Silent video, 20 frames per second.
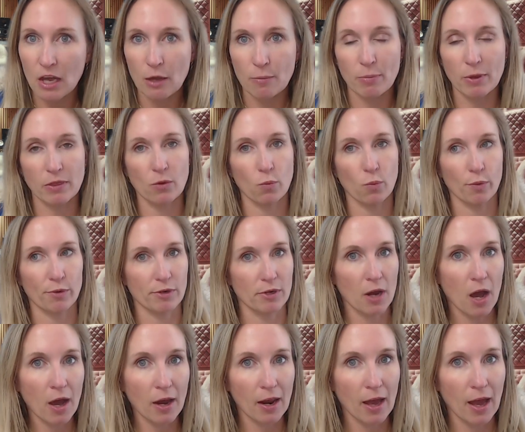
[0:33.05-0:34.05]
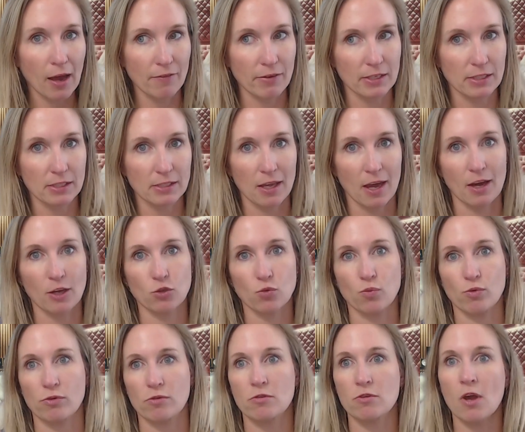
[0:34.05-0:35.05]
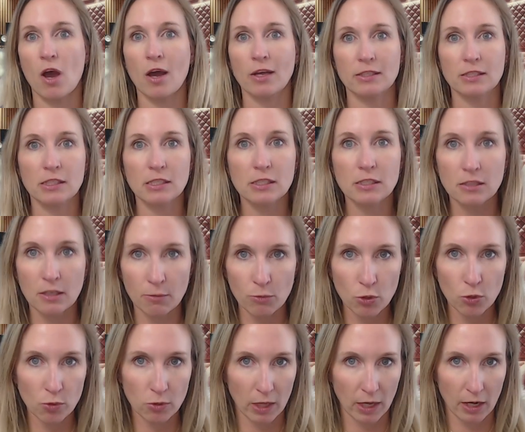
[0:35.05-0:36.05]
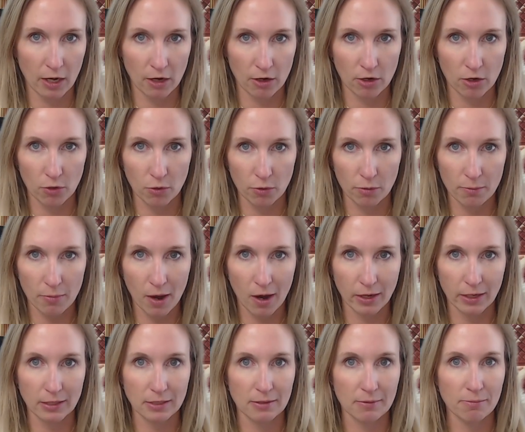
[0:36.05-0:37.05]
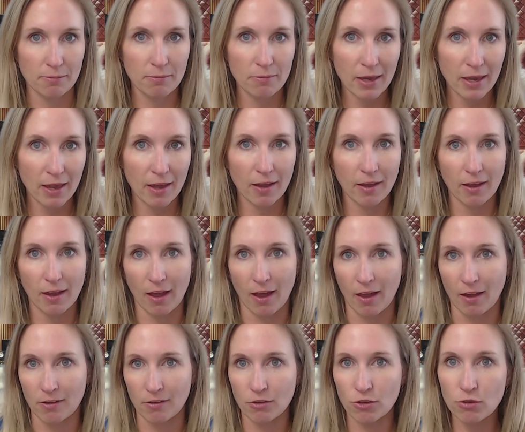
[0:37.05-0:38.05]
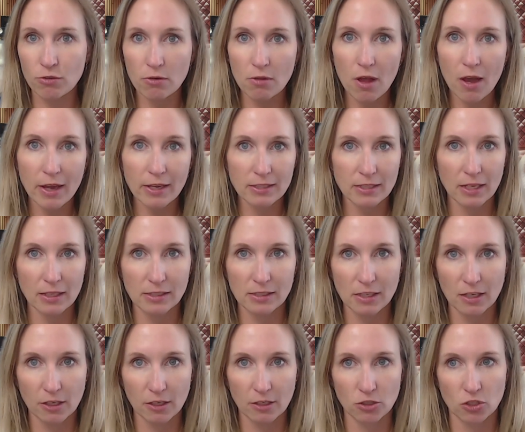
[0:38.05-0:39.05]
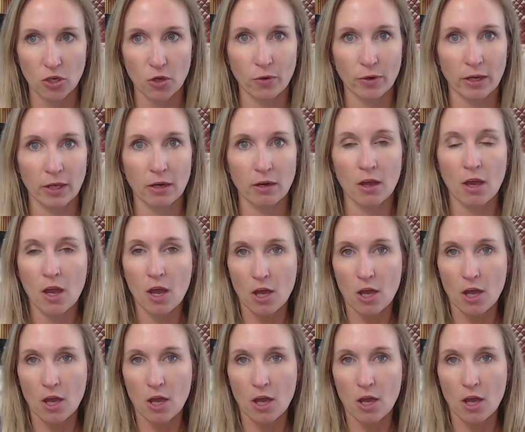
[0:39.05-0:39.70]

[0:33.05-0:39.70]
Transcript: but then we're not having sex, we're not stimulating our own body to make and utilize that serotonin,